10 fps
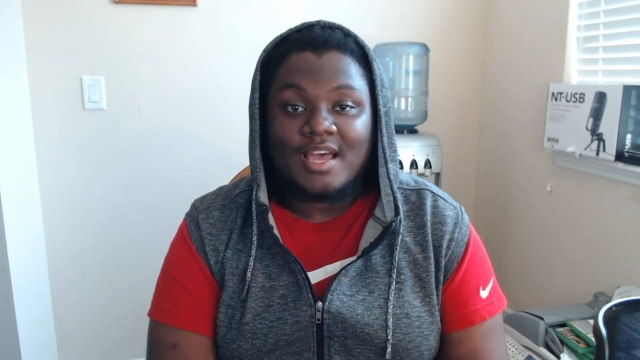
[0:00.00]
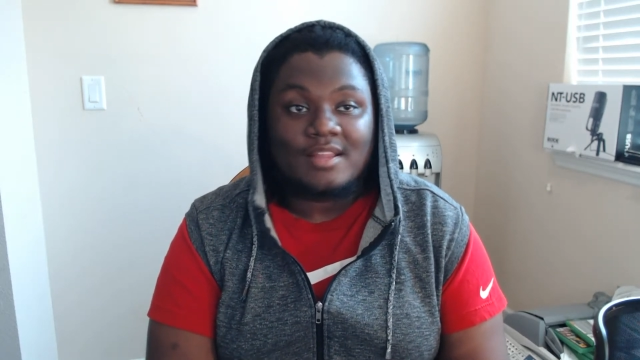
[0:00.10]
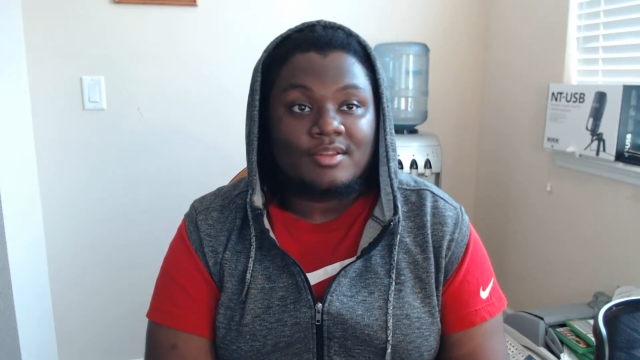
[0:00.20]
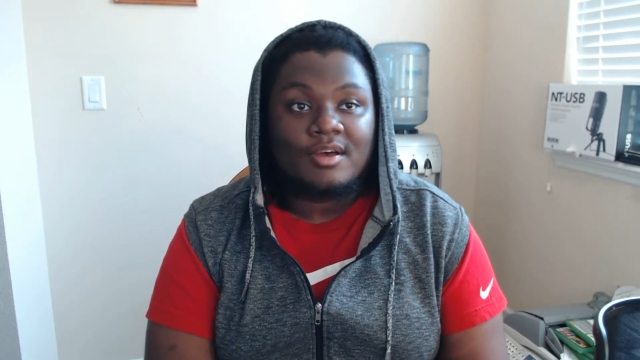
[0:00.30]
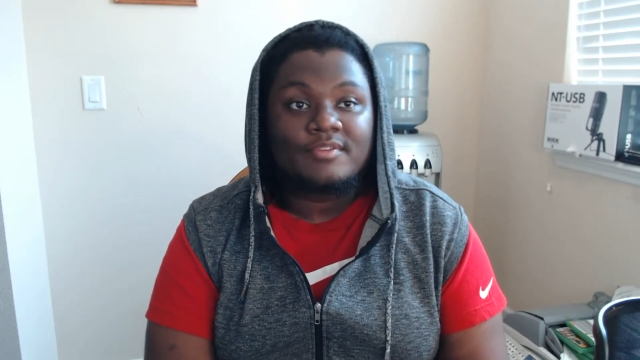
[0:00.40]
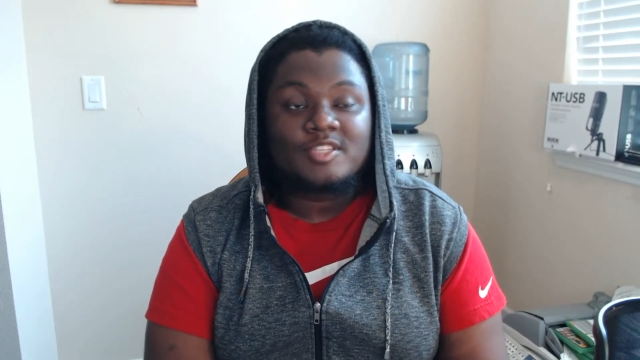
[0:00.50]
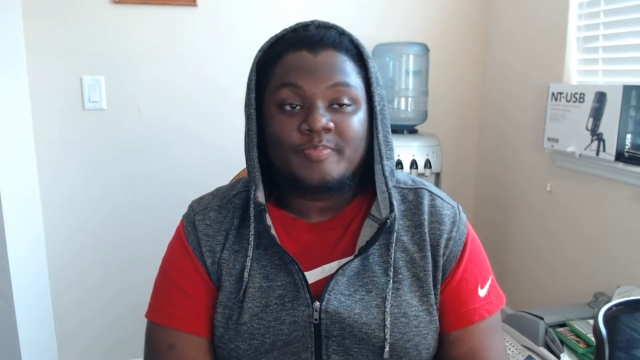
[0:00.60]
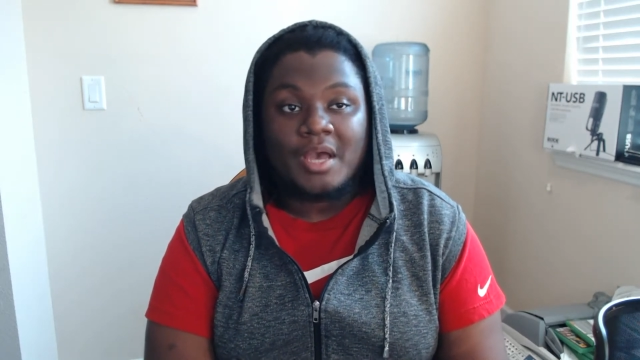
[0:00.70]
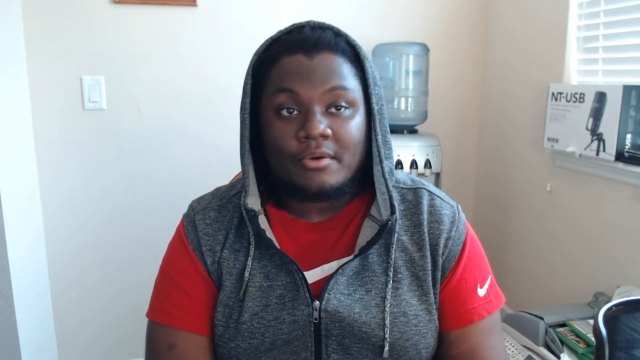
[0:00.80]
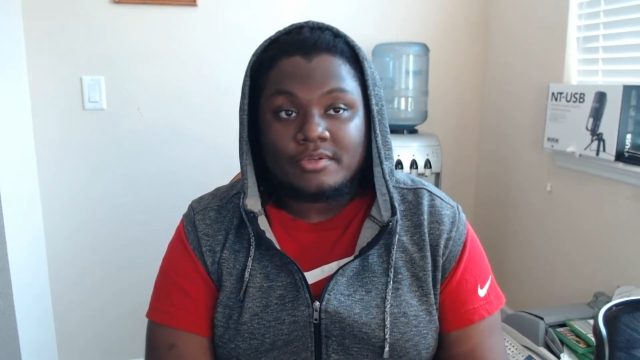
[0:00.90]
I love his
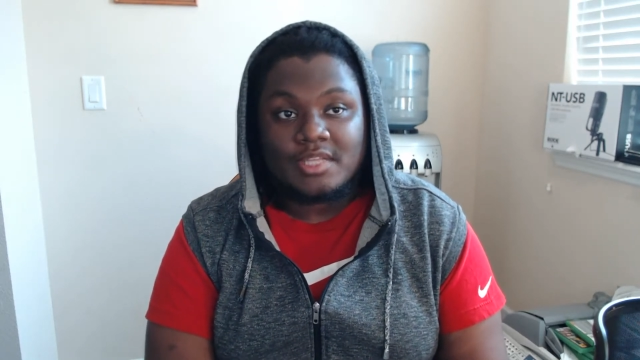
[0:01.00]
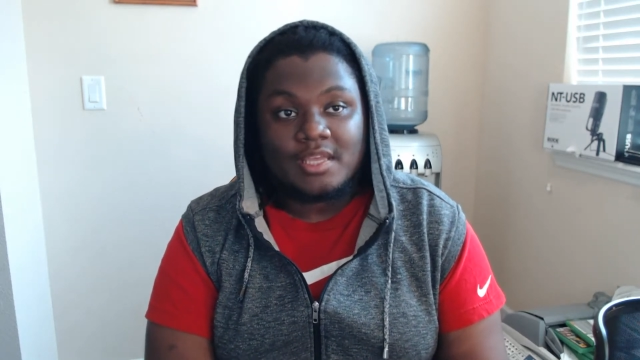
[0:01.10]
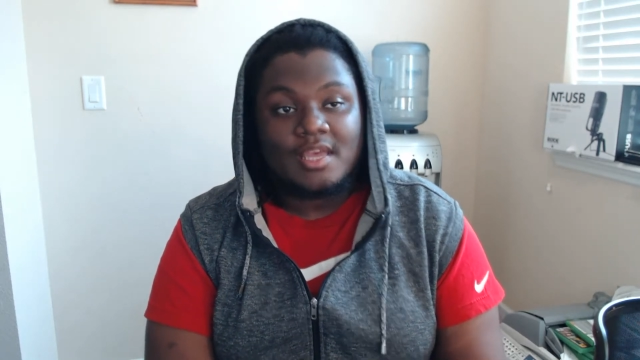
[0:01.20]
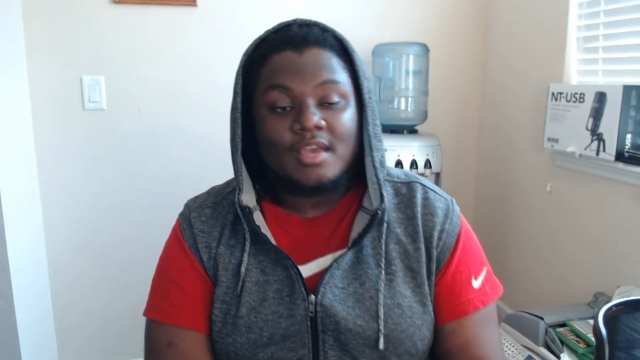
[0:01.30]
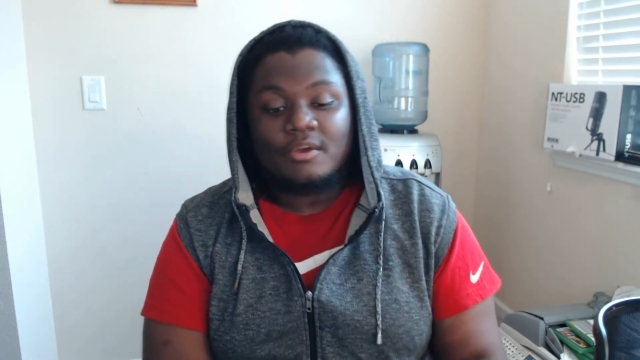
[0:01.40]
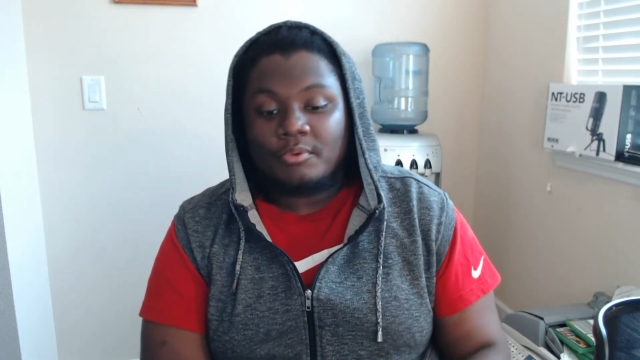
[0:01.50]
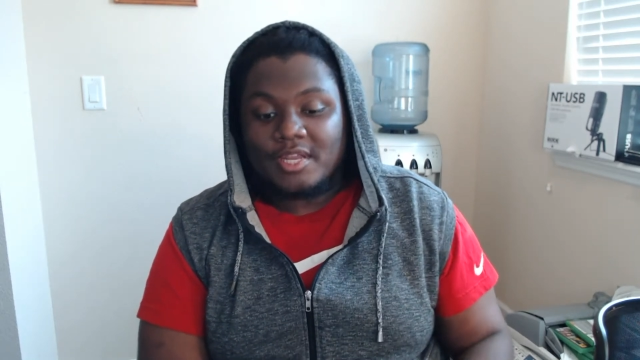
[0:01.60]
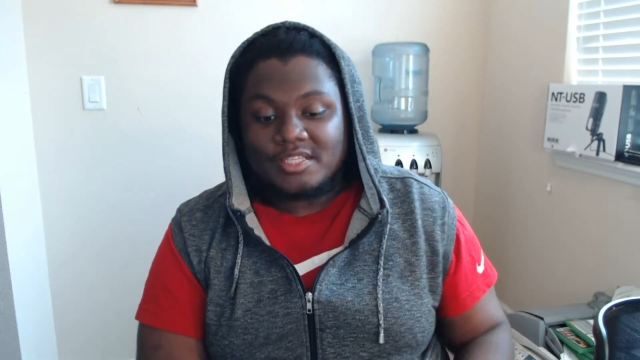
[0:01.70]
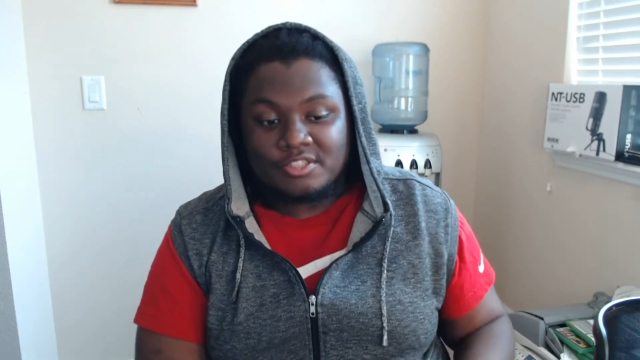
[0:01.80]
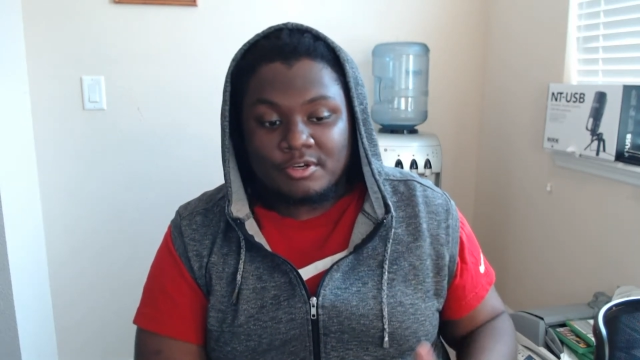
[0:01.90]
powers. Like when
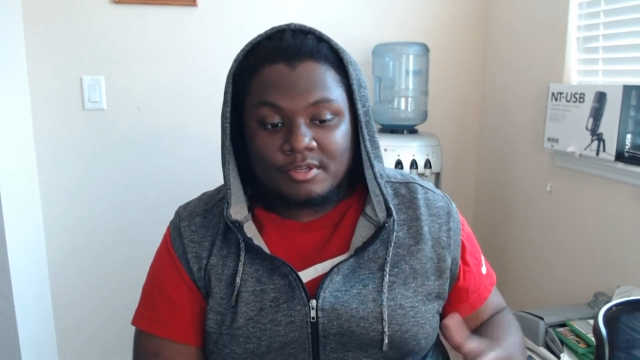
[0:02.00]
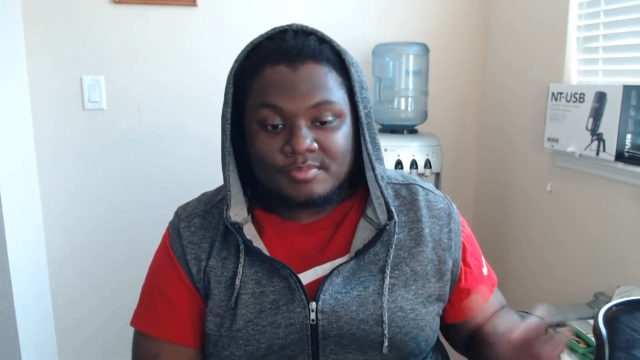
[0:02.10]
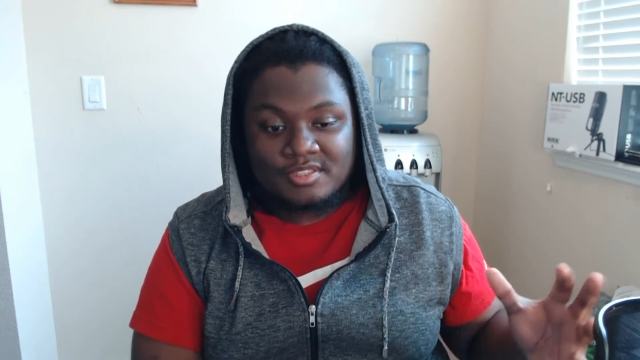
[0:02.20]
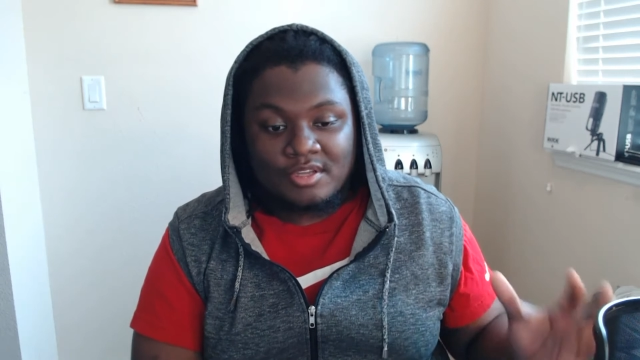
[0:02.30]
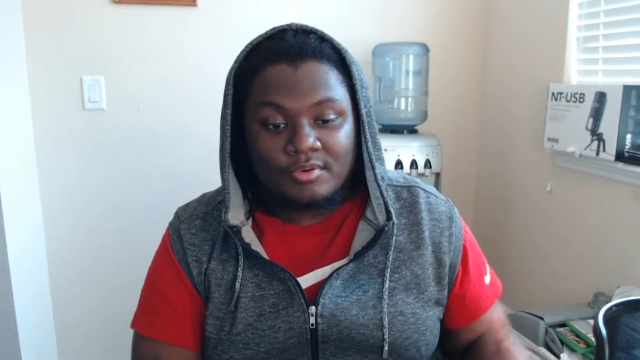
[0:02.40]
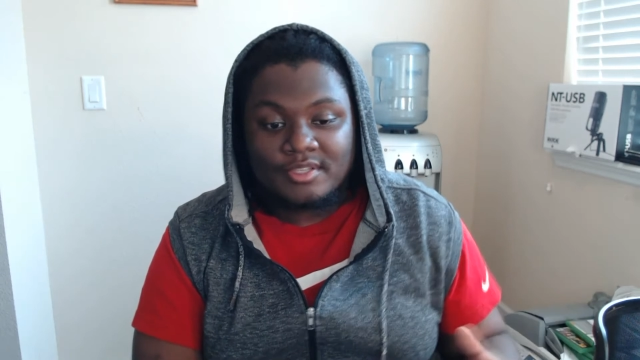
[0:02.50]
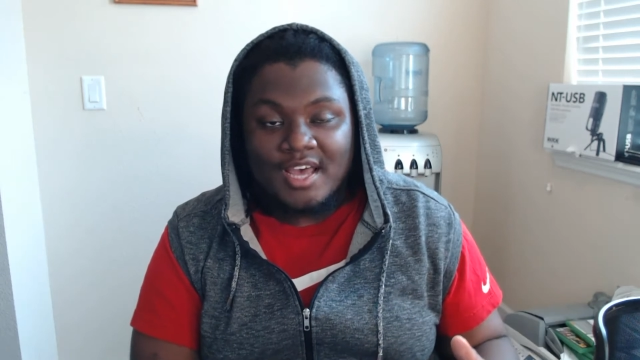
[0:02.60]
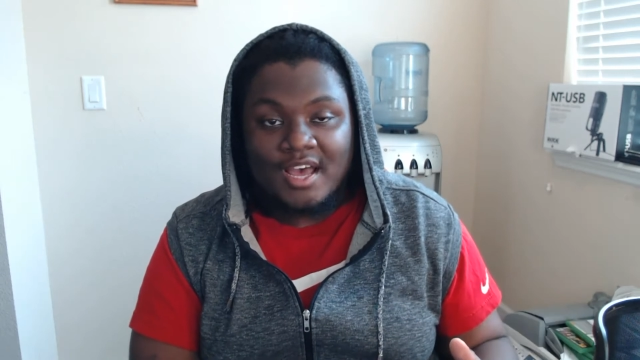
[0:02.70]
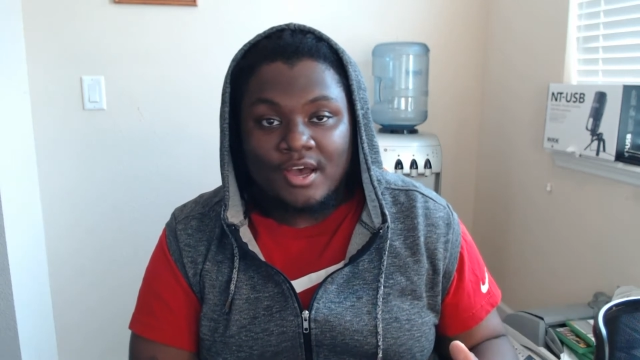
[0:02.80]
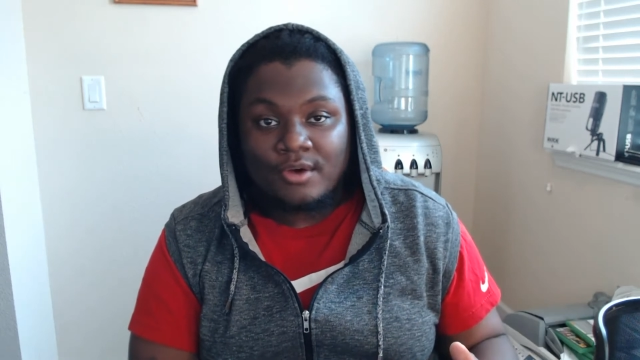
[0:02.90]
they showed him slowing
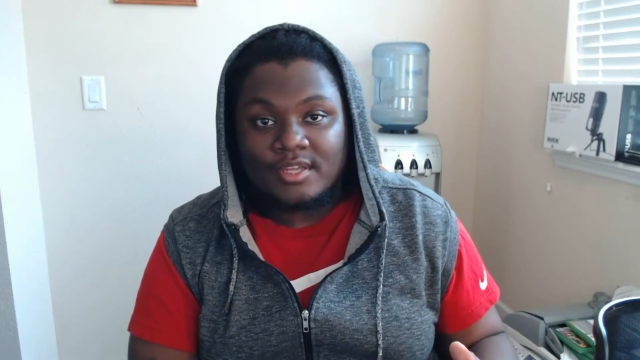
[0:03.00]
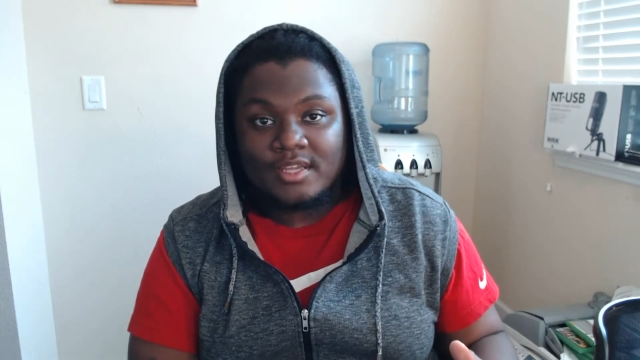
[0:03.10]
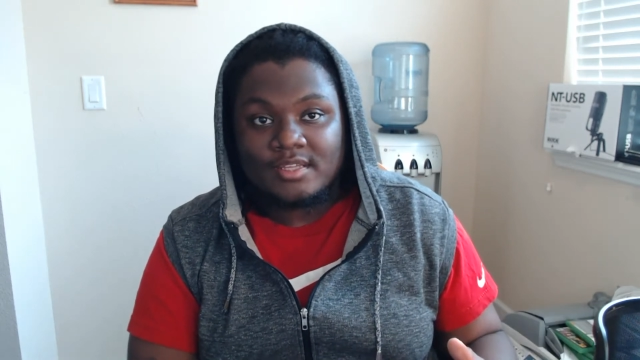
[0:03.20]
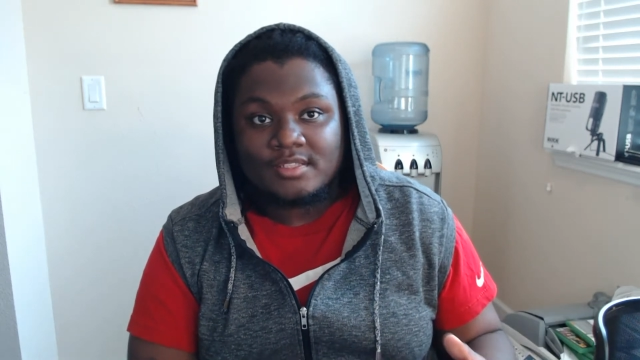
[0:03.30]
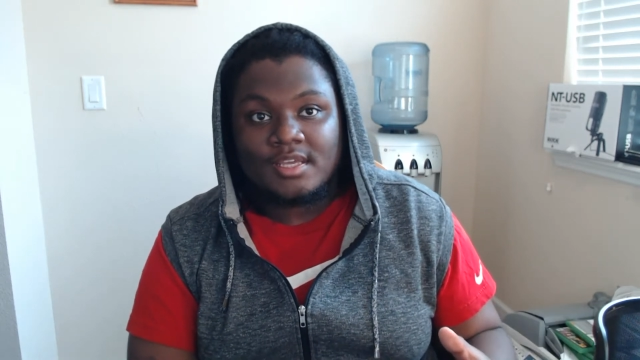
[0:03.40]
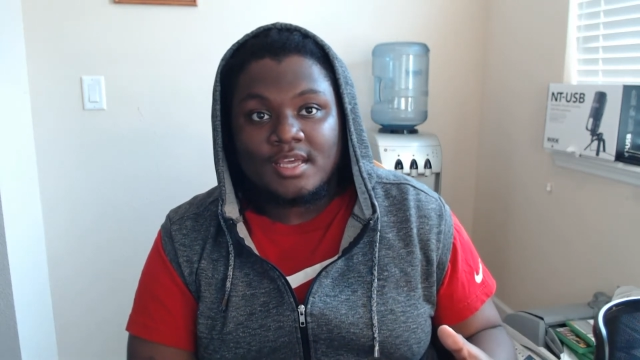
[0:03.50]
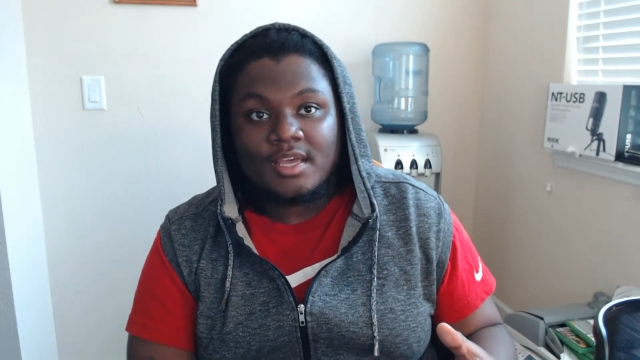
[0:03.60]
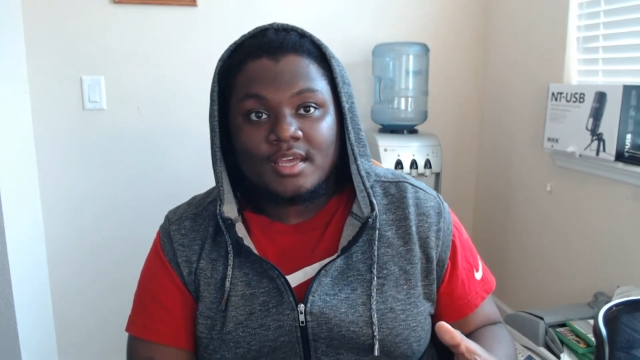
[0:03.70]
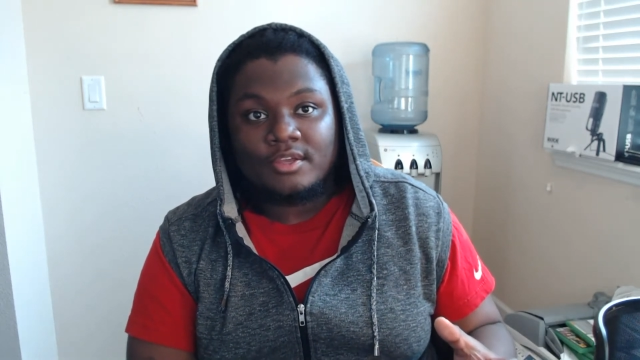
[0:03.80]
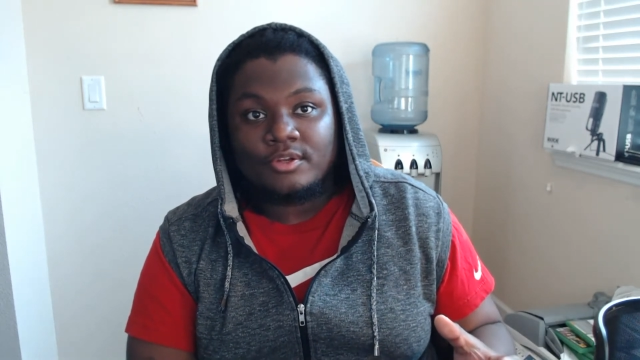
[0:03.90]
down
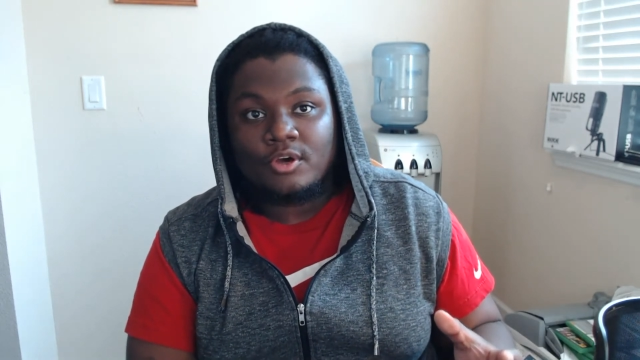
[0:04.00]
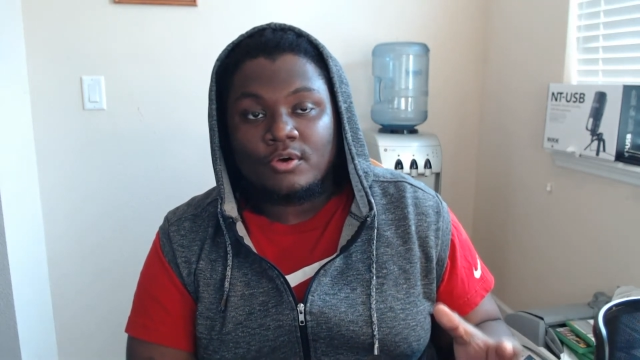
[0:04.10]
and